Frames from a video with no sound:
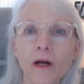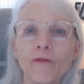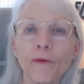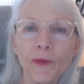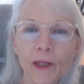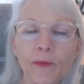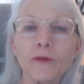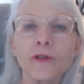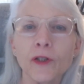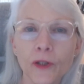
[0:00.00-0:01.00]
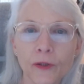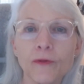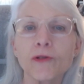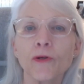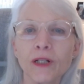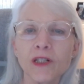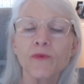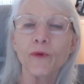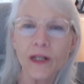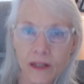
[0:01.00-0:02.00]
for people to use to
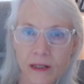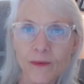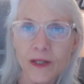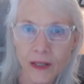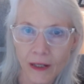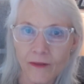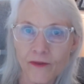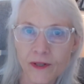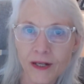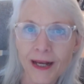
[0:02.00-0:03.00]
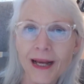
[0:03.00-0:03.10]
express themselves.